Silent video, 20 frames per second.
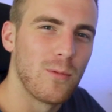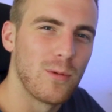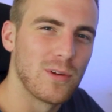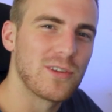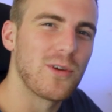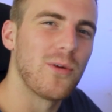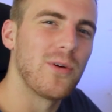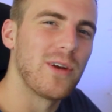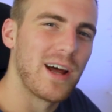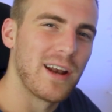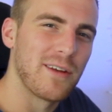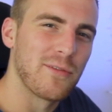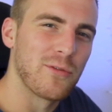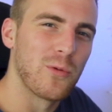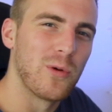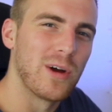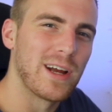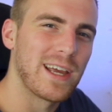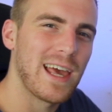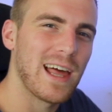What's going on,
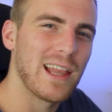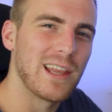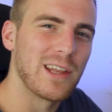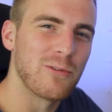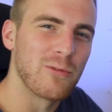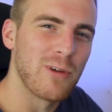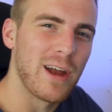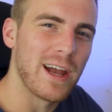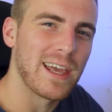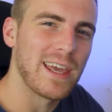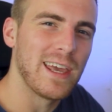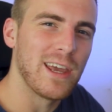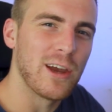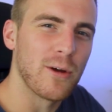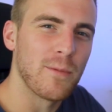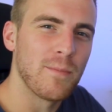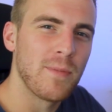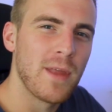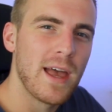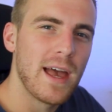everyone? Kellen Reck
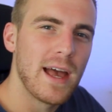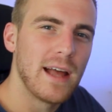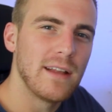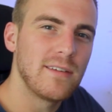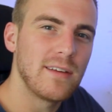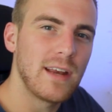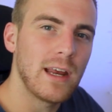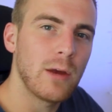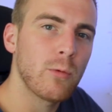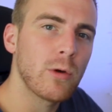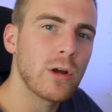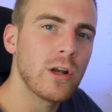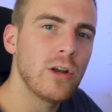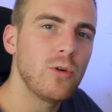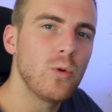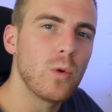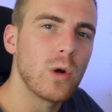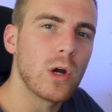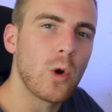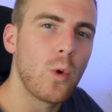here, and today we're going
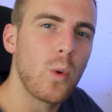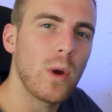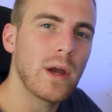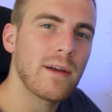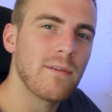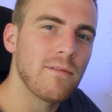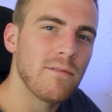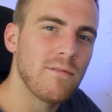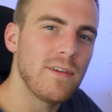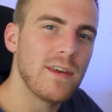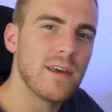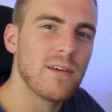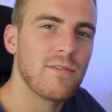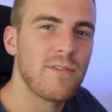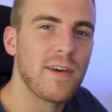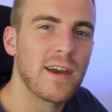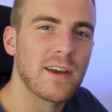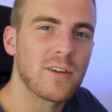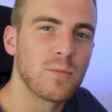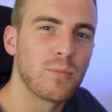to do a quick
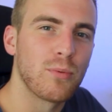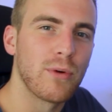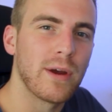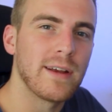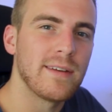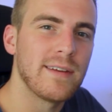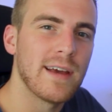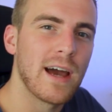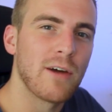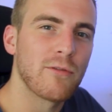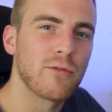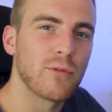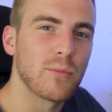VFX breakdown